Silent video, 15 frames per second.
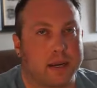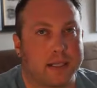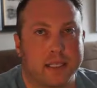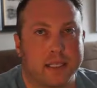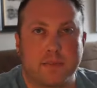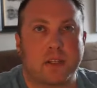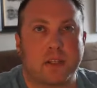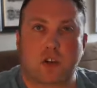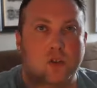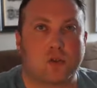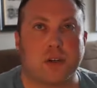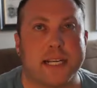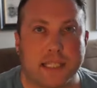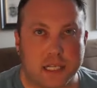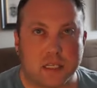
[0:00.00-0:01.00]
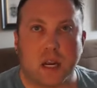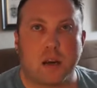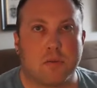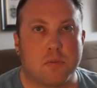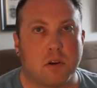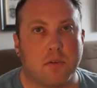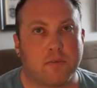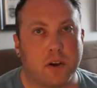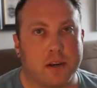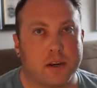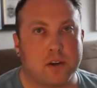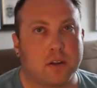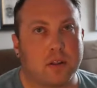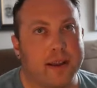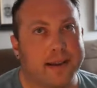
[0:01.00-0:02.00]
It seems like a crazy time to go finding
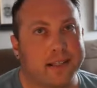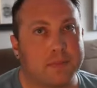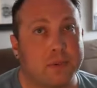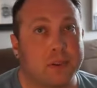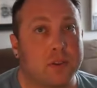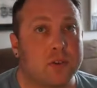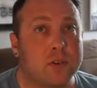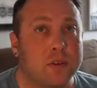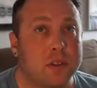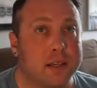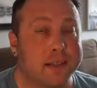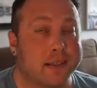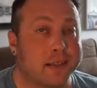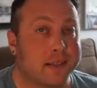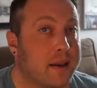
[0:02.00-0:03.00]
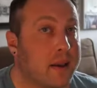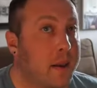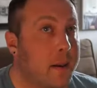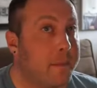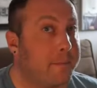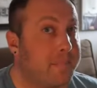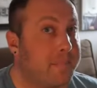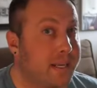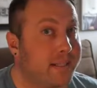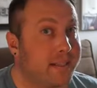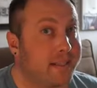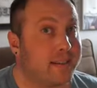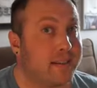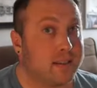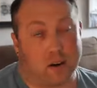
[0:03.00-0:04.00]
new clients, but the truth is
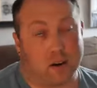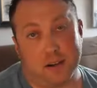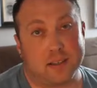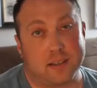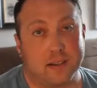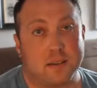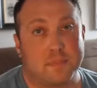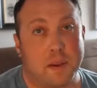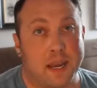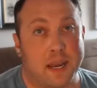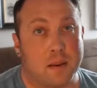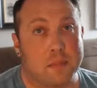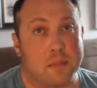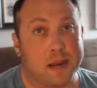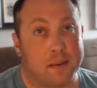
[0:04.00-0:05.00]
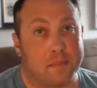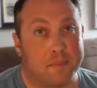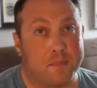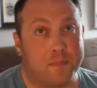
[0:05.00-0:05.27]
businesses are still spending money.